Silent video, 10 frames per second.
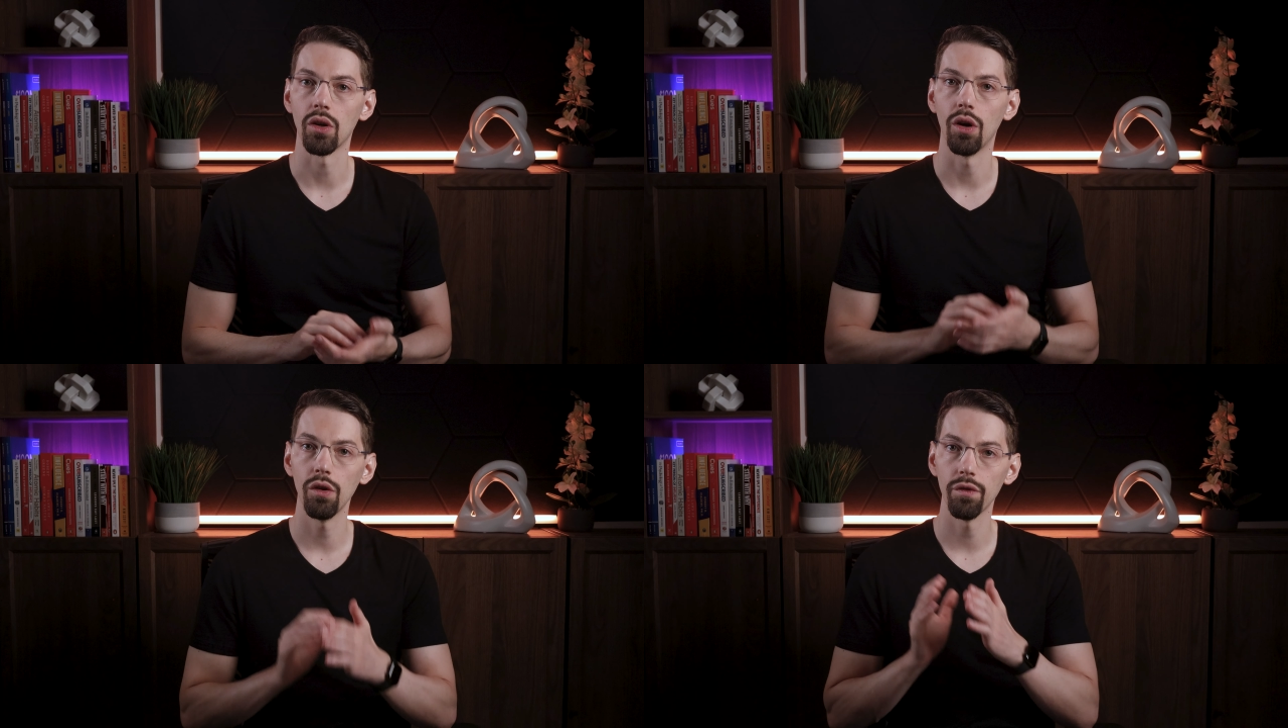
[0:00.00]

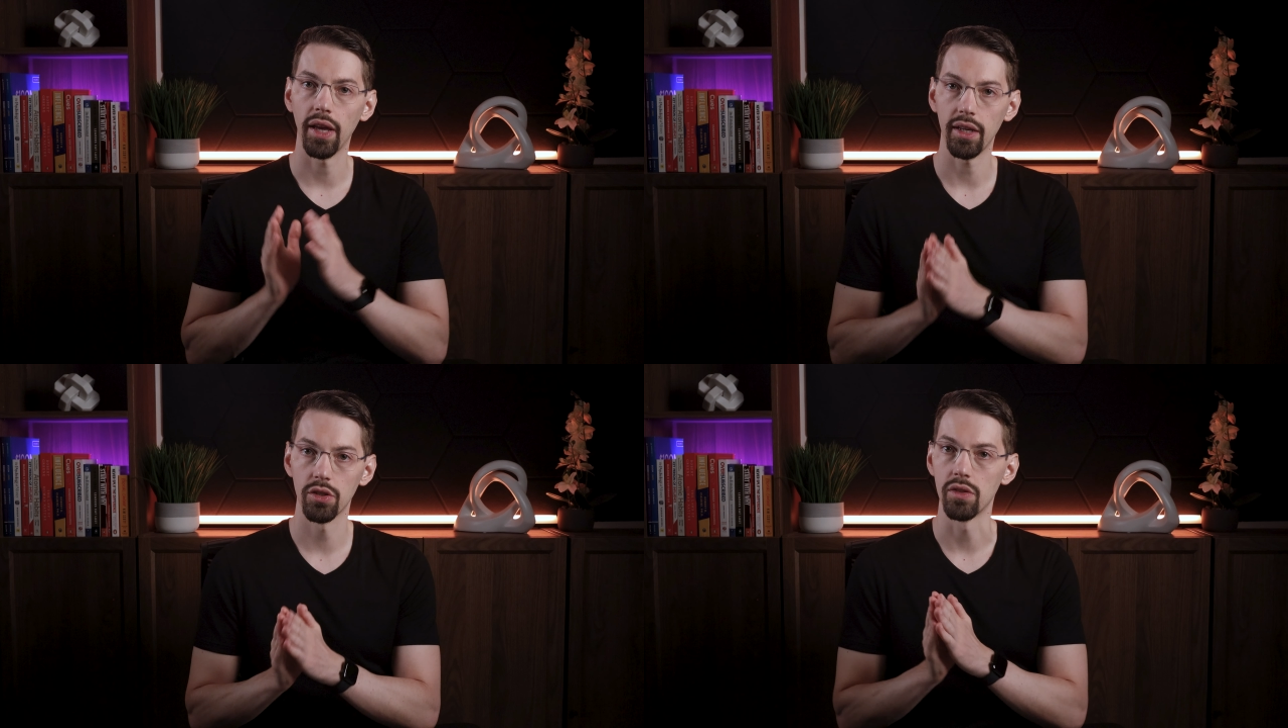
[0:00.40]
of
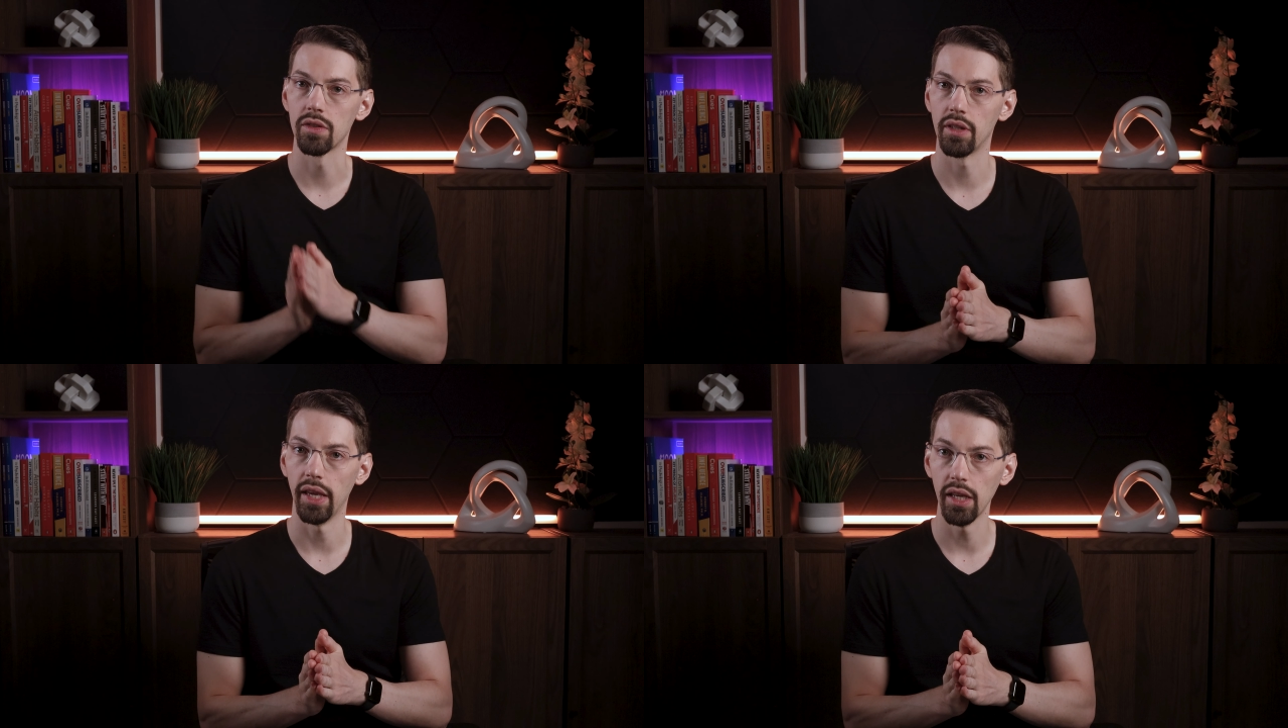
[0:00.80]
actions
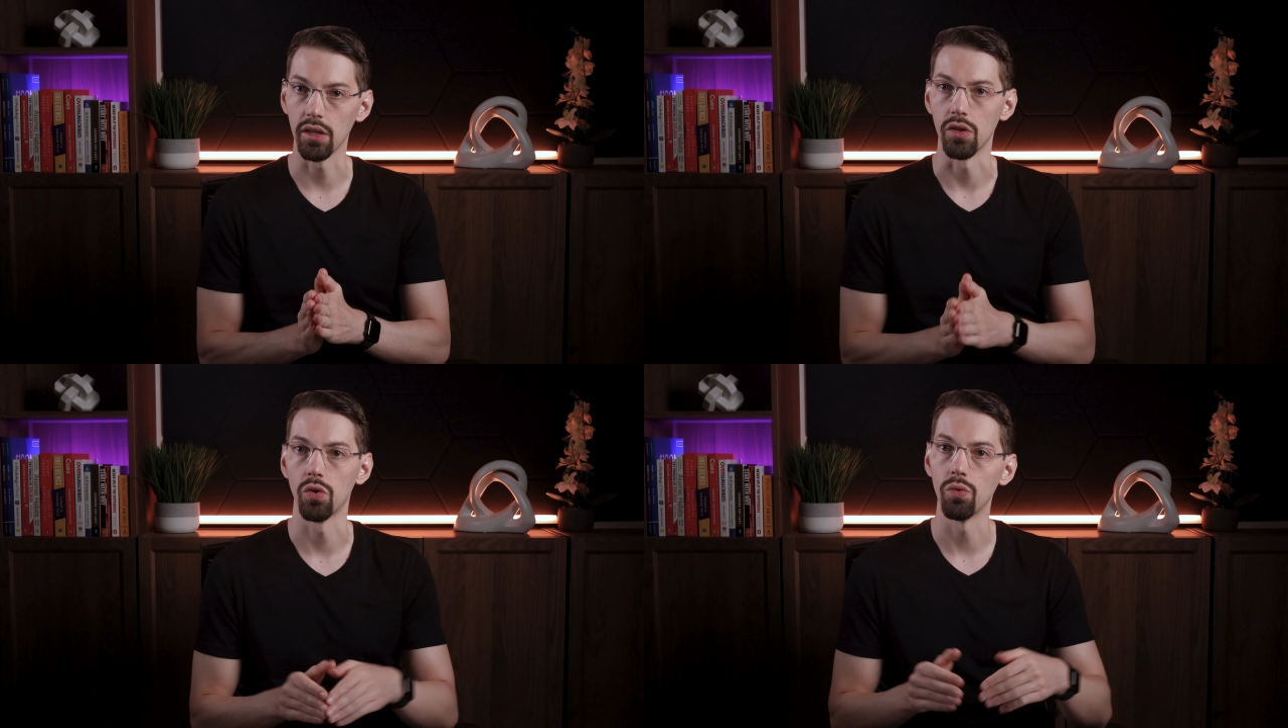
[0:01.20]

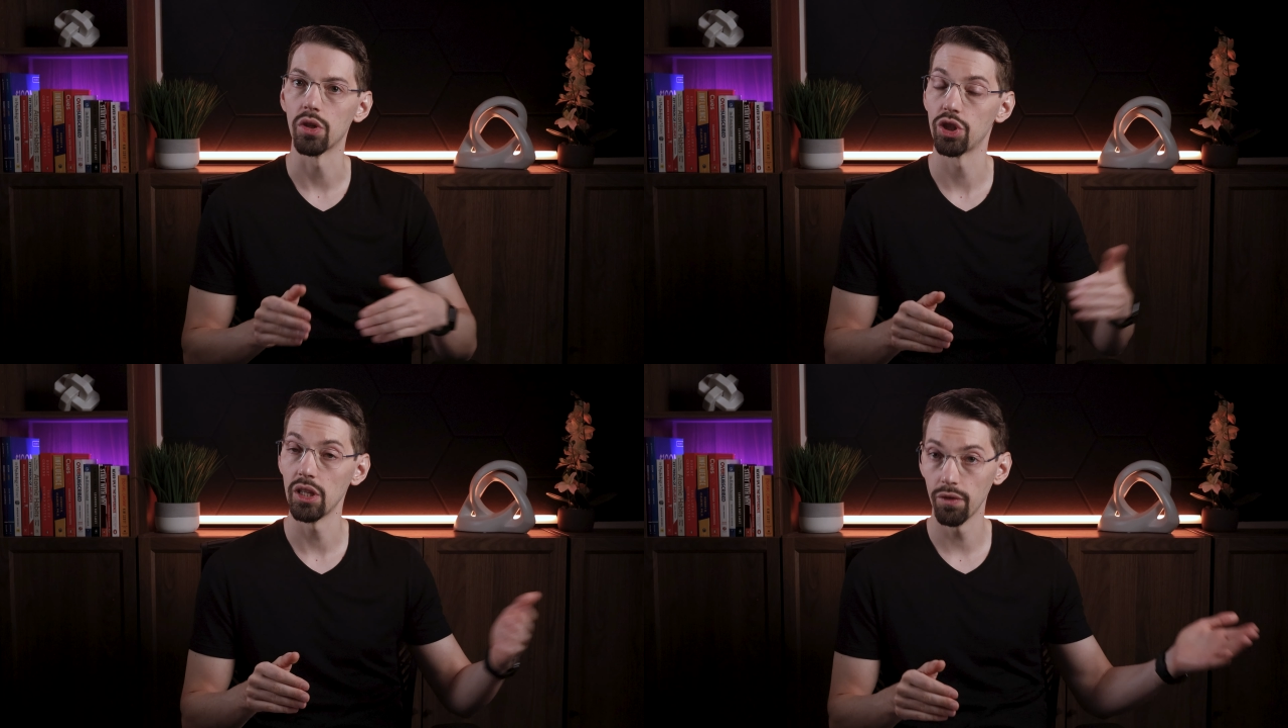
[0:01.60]
taken to
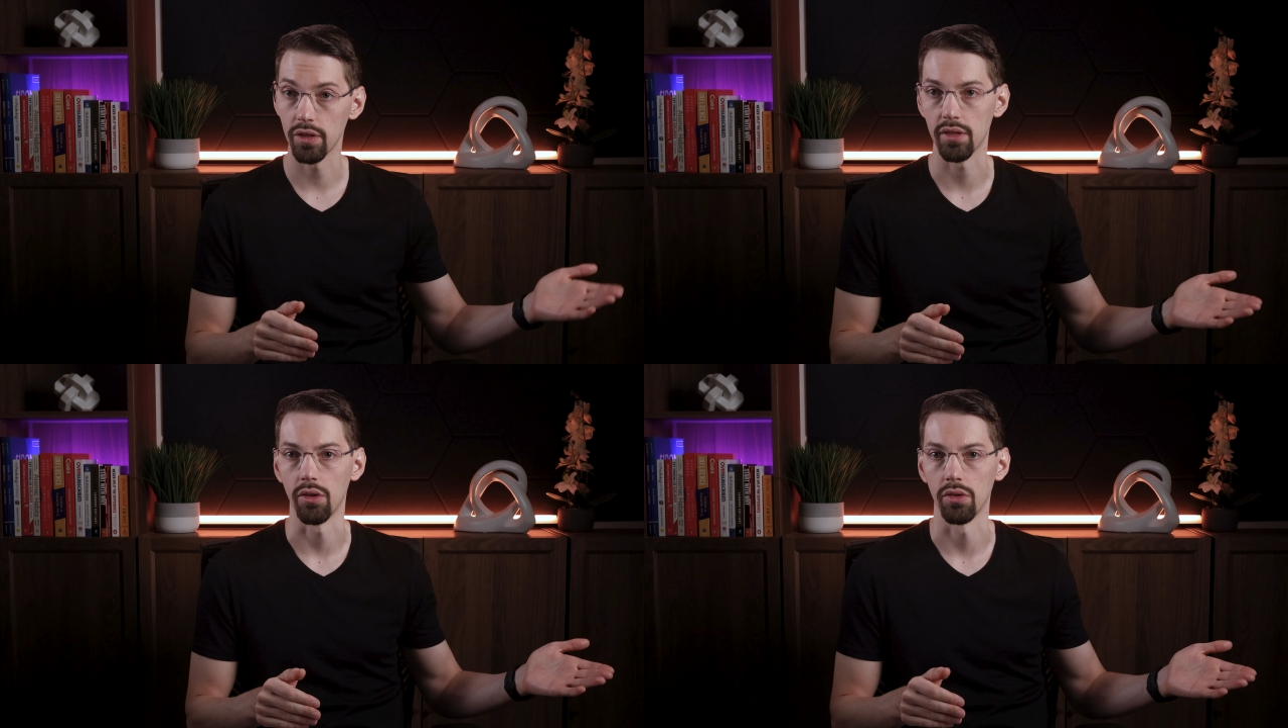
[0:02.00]
achieve
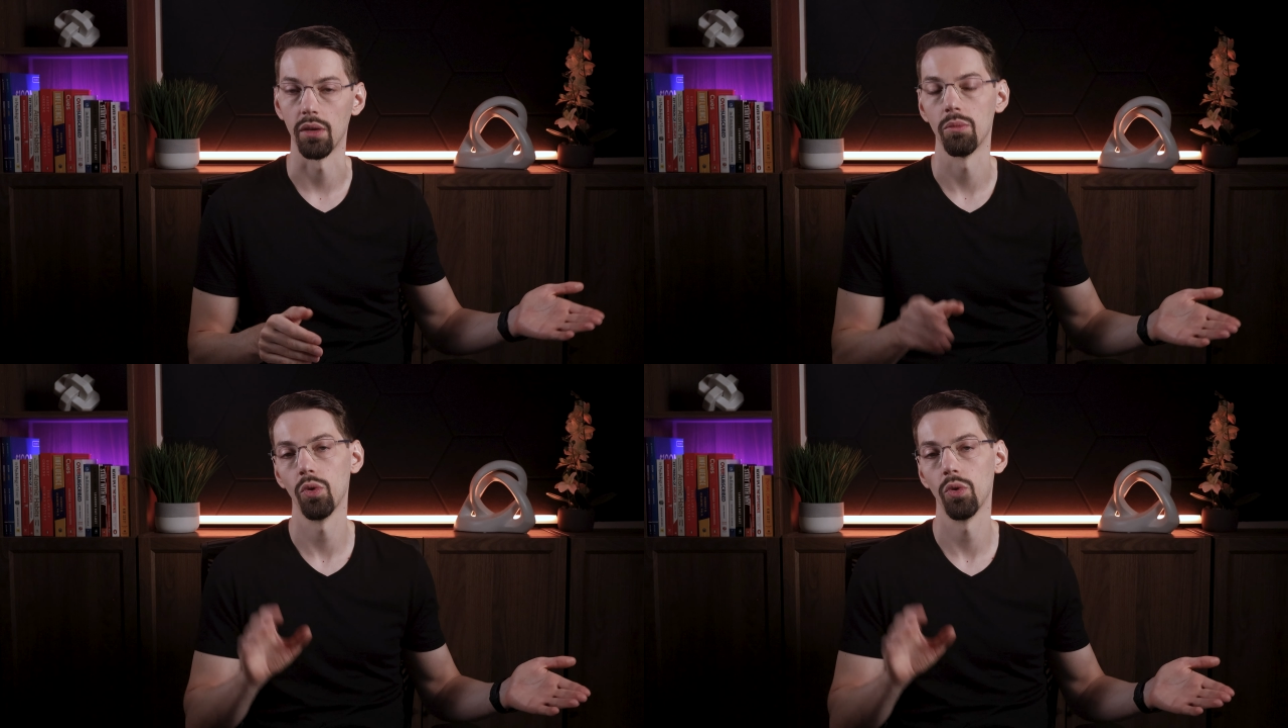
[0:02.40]
this outcome,